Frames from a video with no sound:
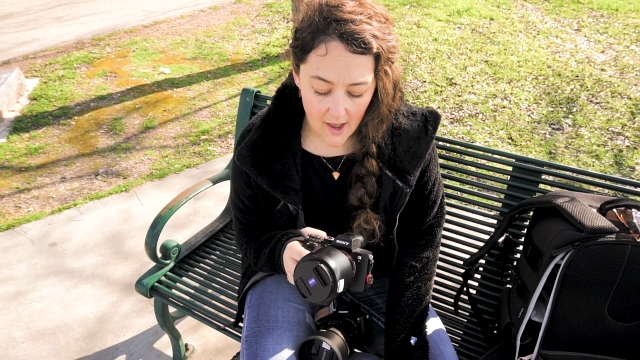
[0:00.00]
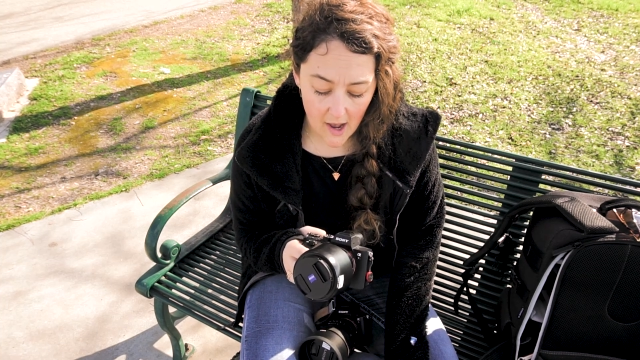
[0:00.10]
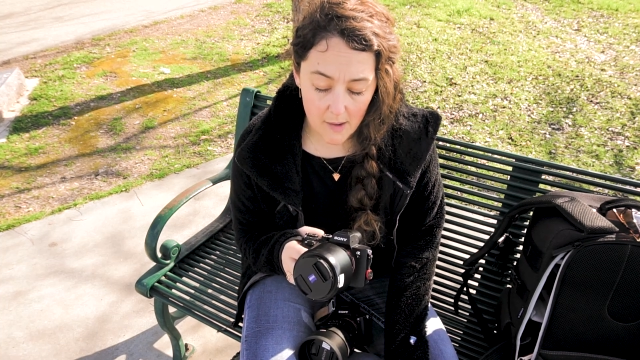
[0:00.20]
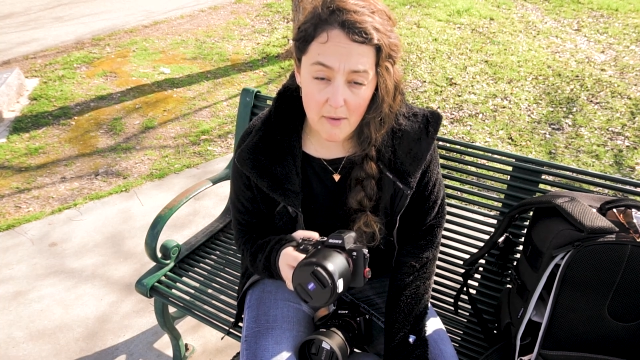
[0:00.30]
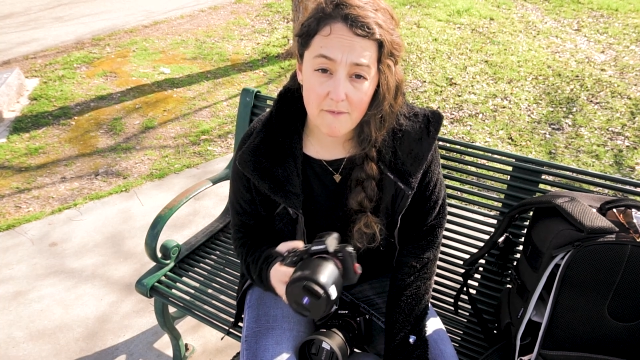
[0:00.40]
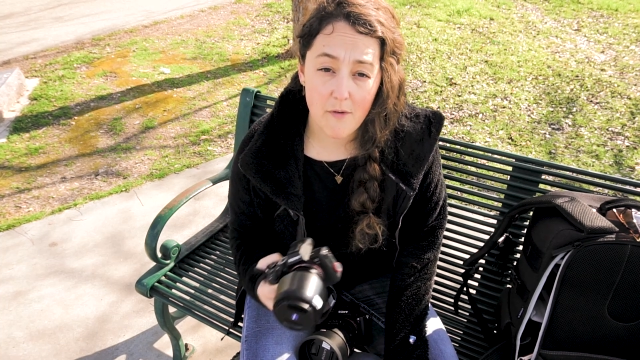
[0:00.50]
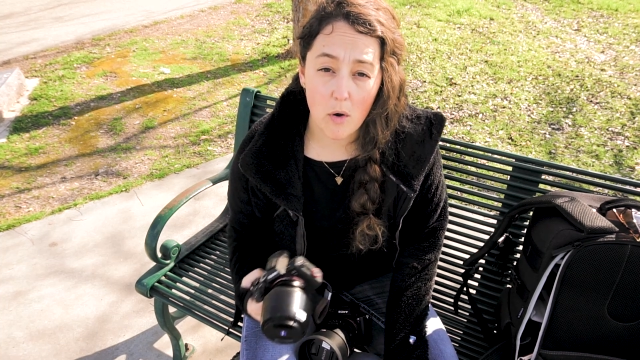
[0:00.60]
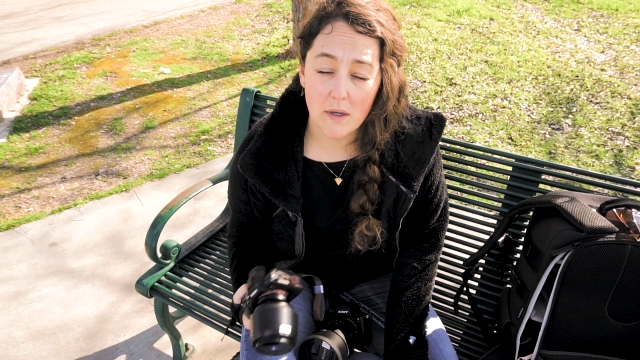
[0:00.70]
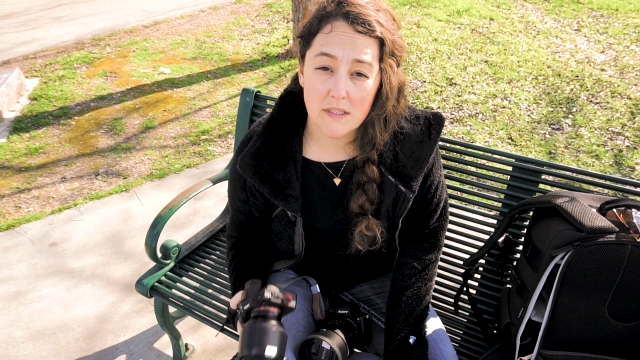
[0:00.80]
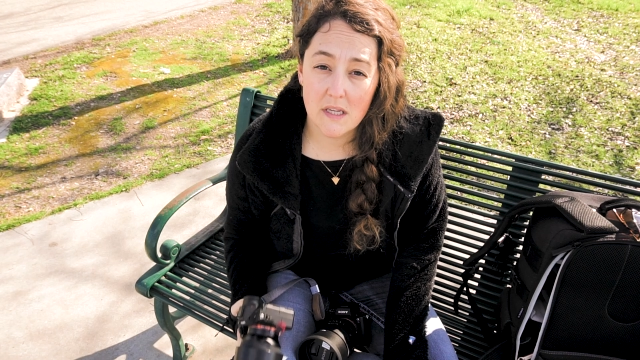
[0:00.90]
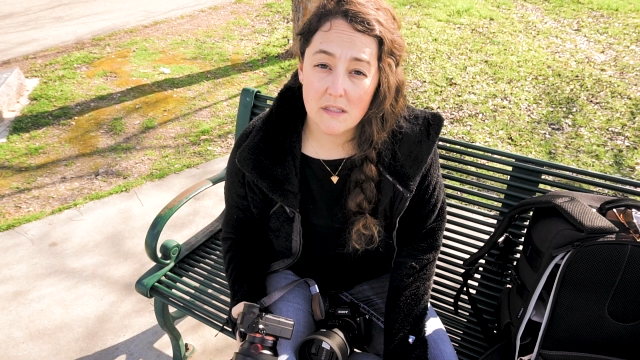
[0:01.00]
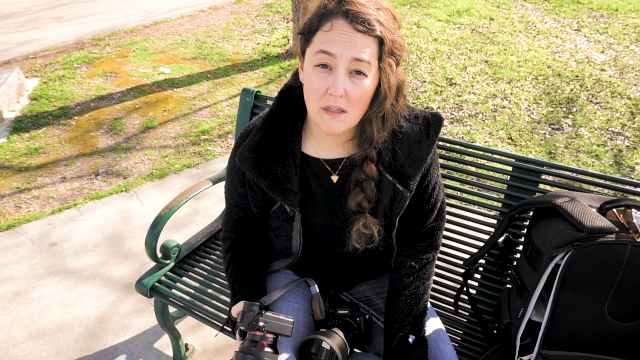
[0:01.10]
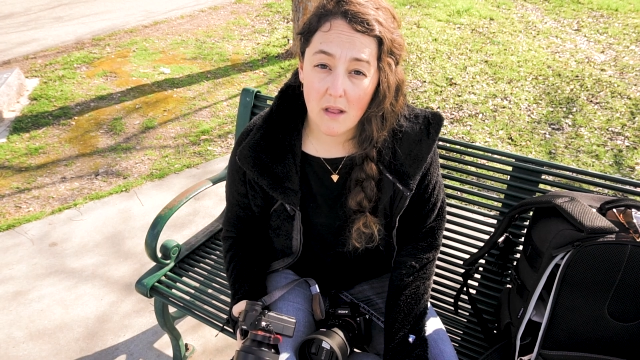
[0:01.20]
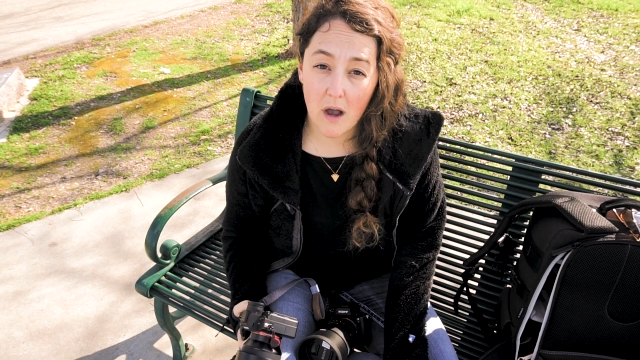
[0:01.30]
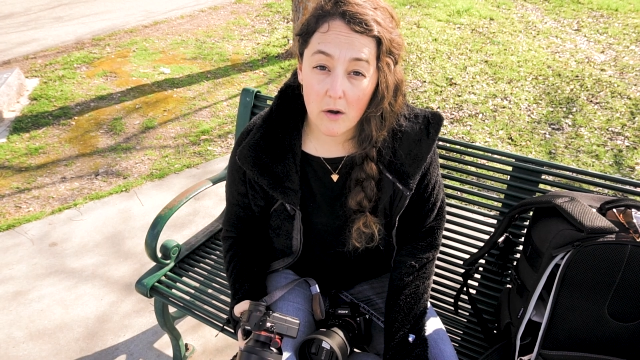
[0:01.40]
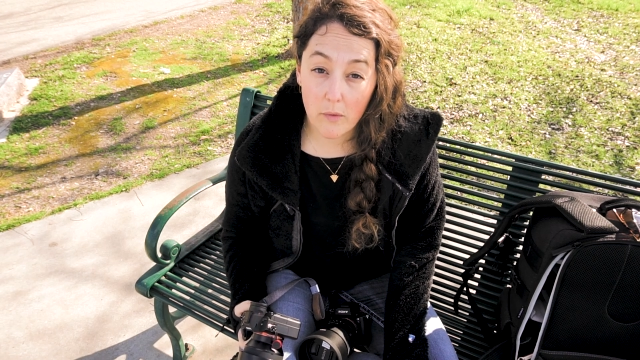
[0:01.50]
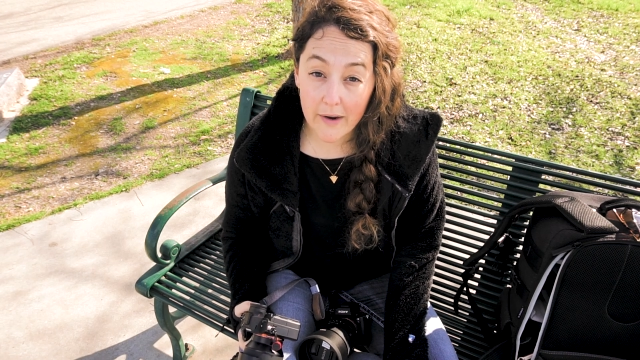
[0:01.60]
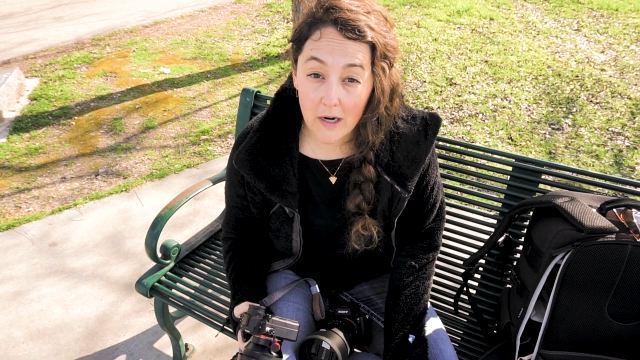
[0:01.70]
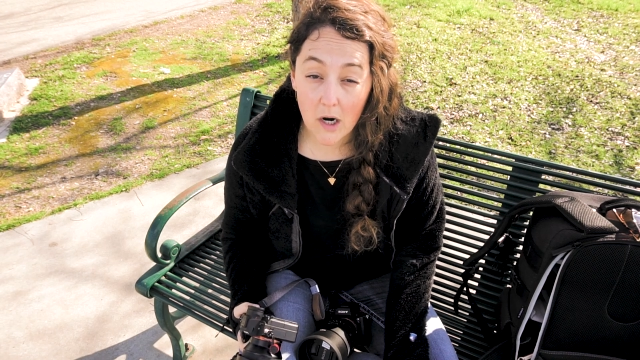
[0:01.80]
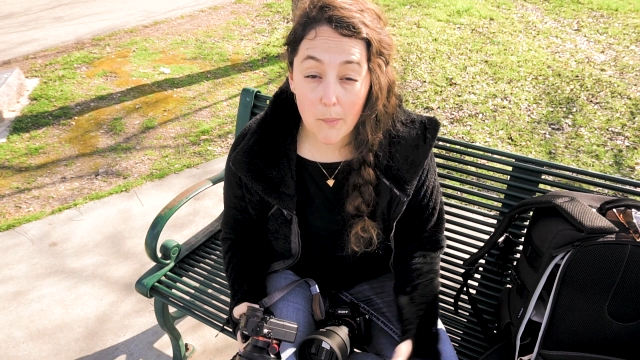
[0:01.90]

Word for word: Um, it focuses a lot quicker,